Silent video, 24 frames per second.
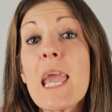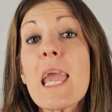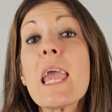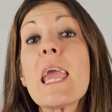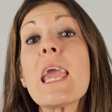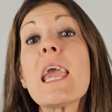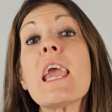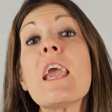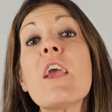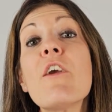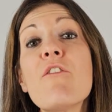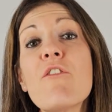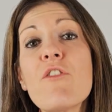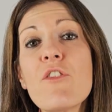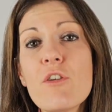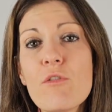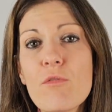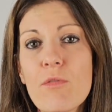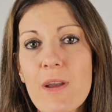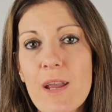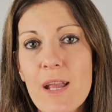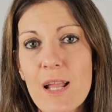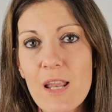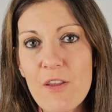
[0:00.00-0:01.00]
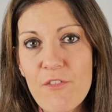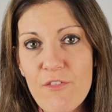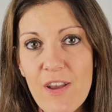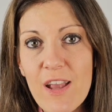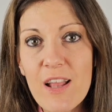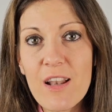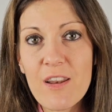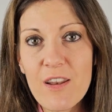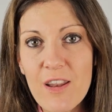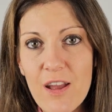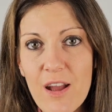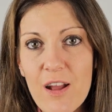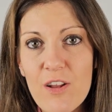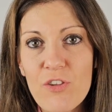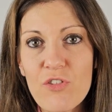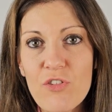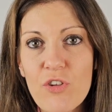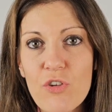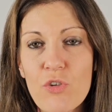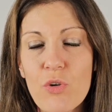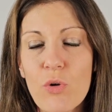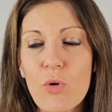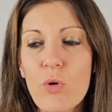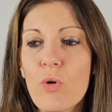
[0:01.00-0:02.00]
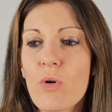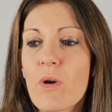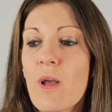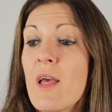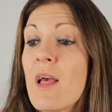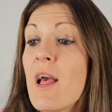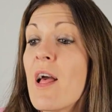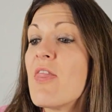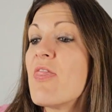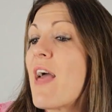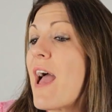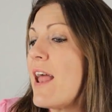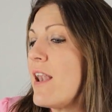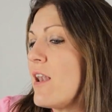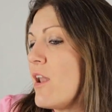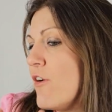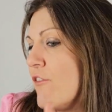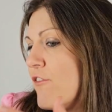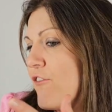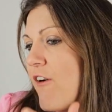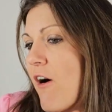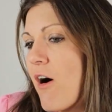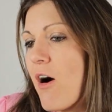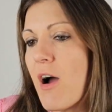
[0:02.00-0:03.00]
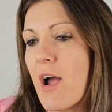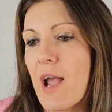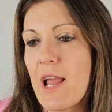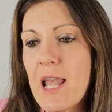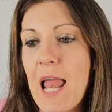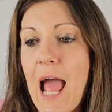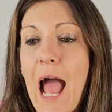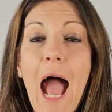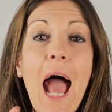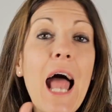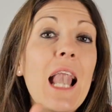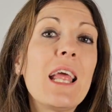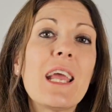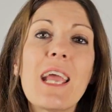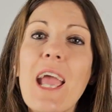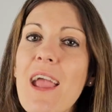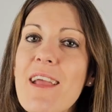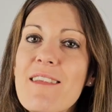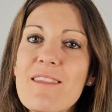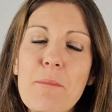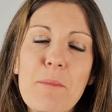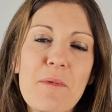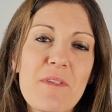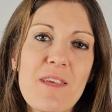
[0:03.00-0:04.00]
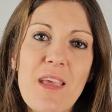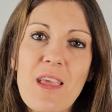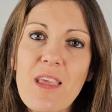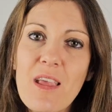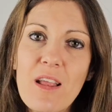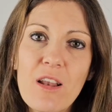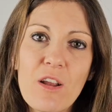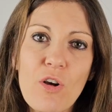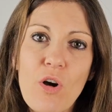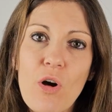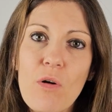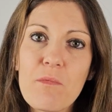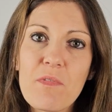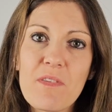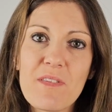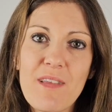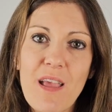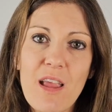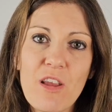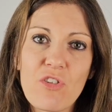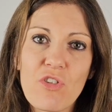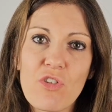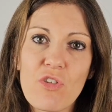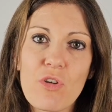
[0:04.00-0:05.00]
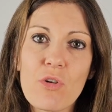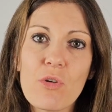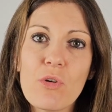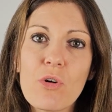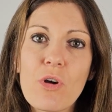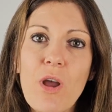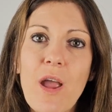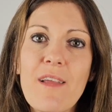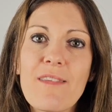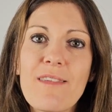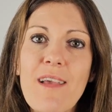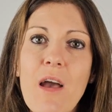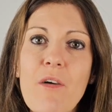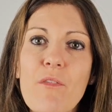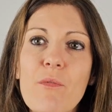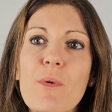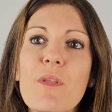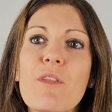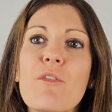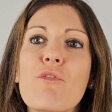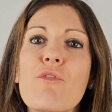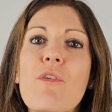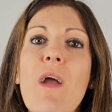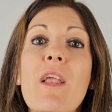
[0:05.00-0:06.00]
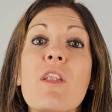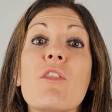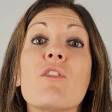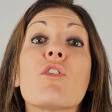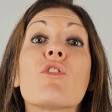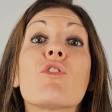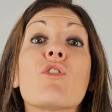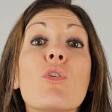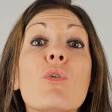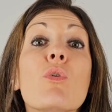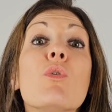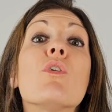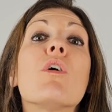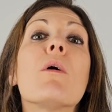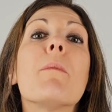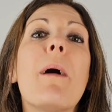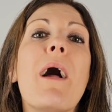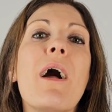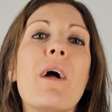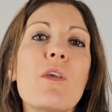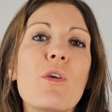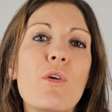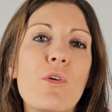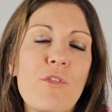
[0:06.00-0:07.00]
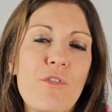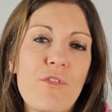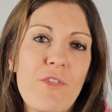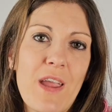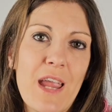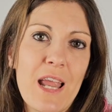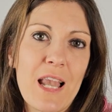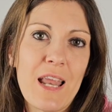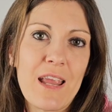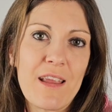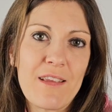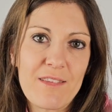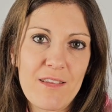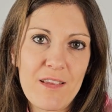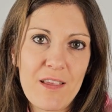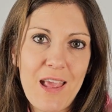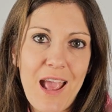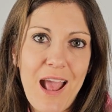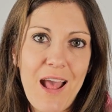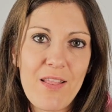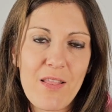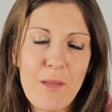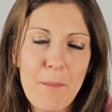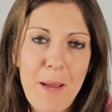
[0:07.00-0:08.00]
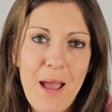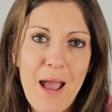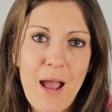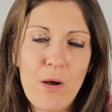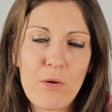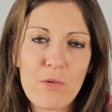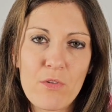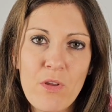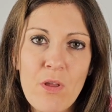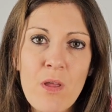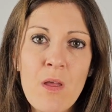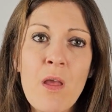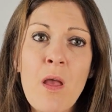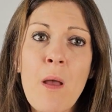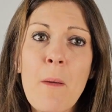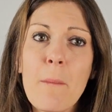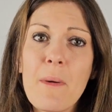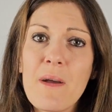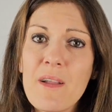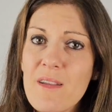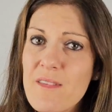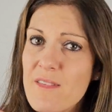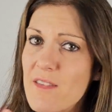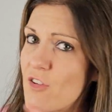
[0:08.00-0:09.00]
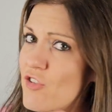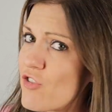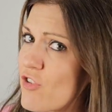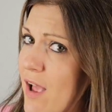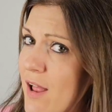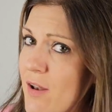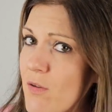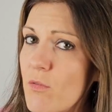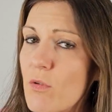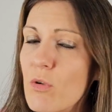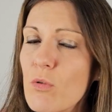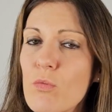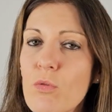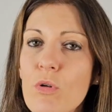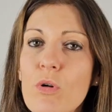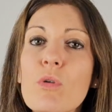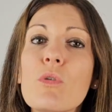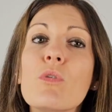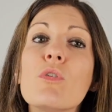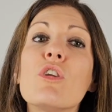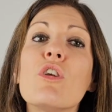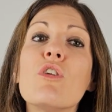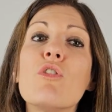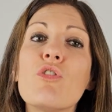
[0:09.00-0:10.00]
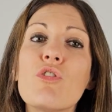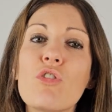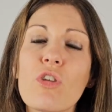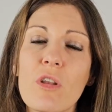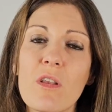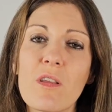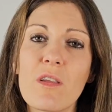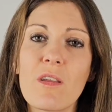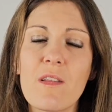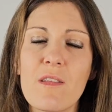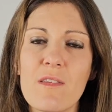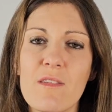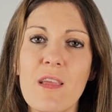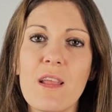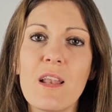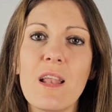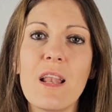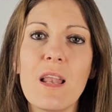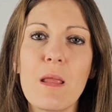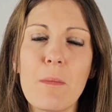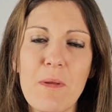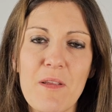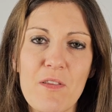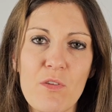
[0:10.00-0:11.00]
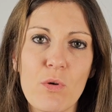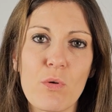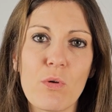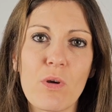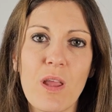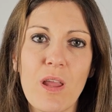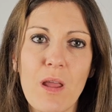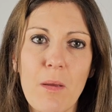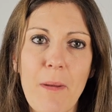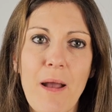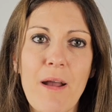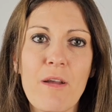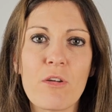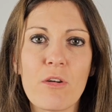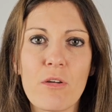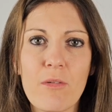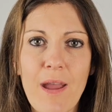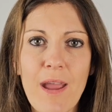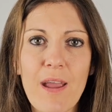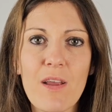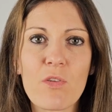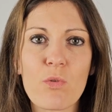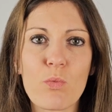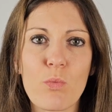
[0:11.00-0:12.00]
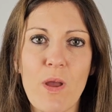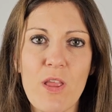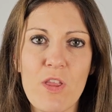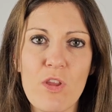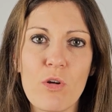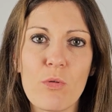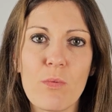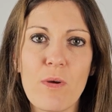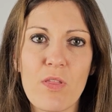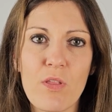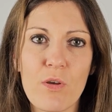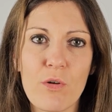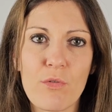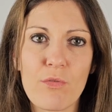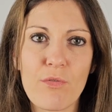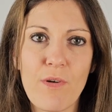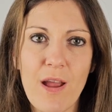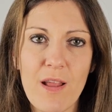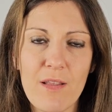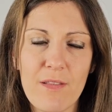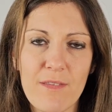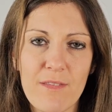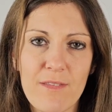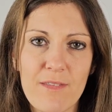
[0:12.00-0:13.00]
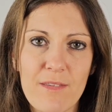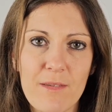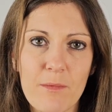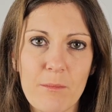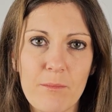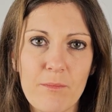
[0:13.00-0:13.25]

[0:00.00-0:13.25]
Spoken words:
If you really feel an urge to talk, then fine. Allocate a particular conversation you're going to have with a friend to talk about your feelings and get them out. But as a general rule, you shouldn't continually be talking about your ex when you're with your friends.